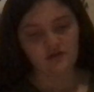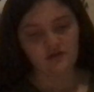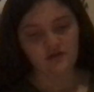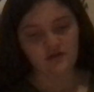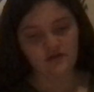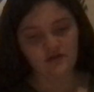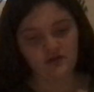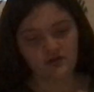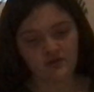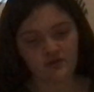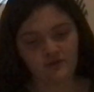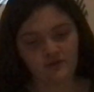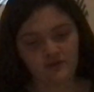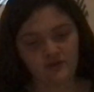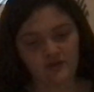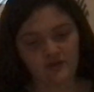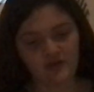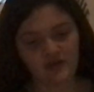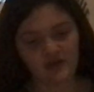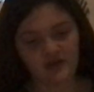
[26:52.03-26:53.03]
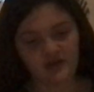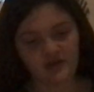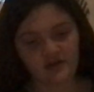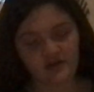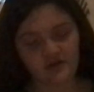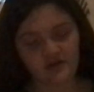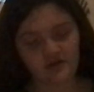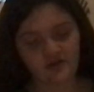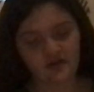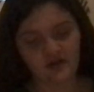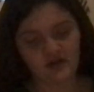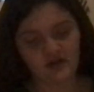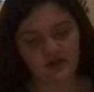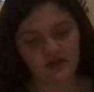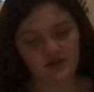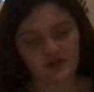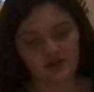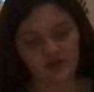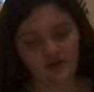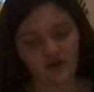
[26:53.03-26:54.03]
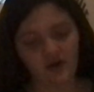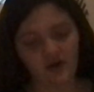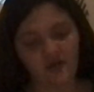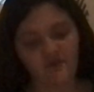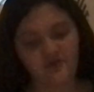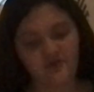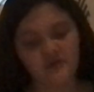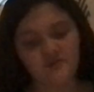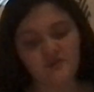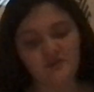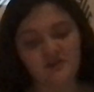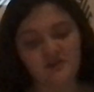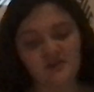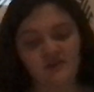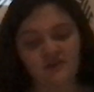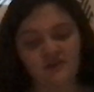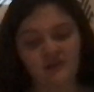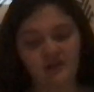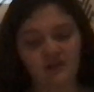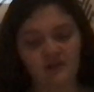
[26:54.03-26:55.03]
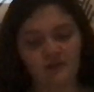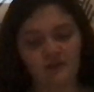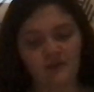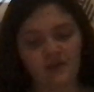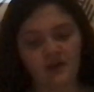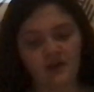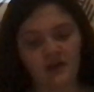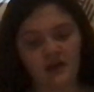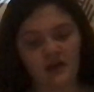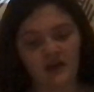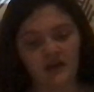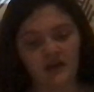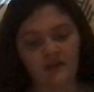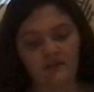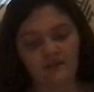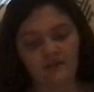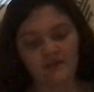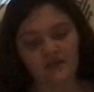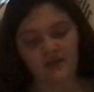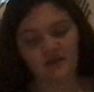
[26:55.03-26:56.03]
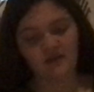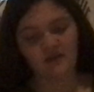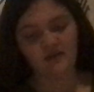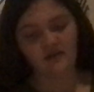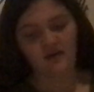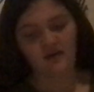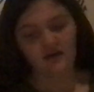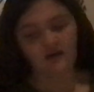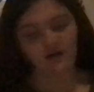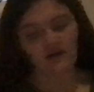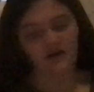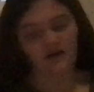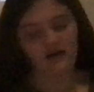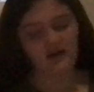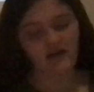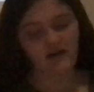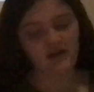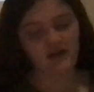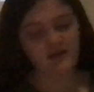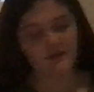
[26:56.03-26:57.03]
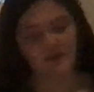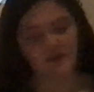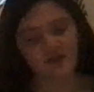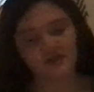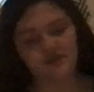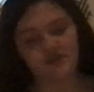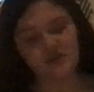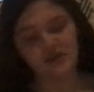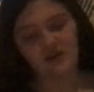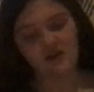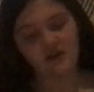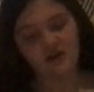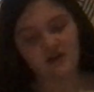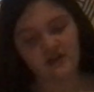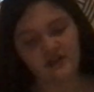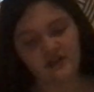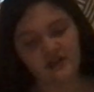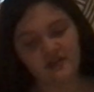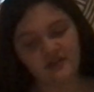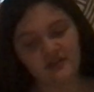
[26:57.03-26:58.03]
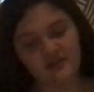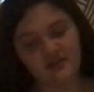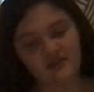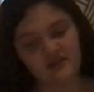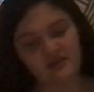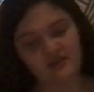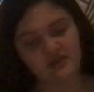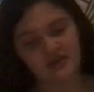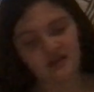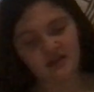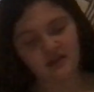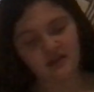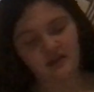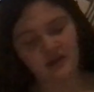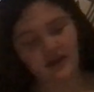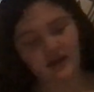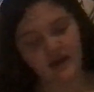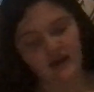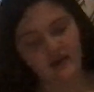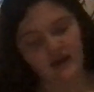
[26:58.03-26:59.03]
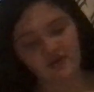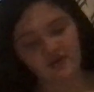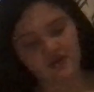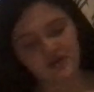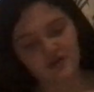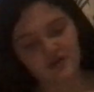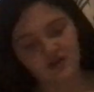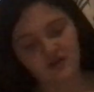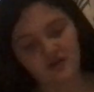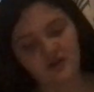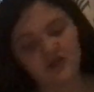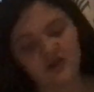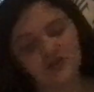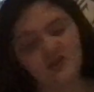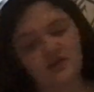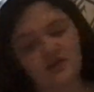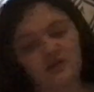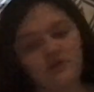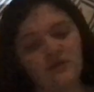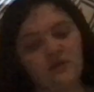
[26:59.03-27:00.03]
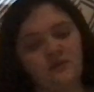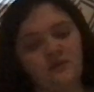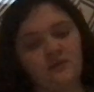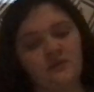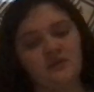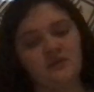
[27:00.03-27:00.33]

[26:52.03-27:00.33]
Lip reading: don't forget to join us for our first P7 Club meeting in person on January 17th at FH Collins in room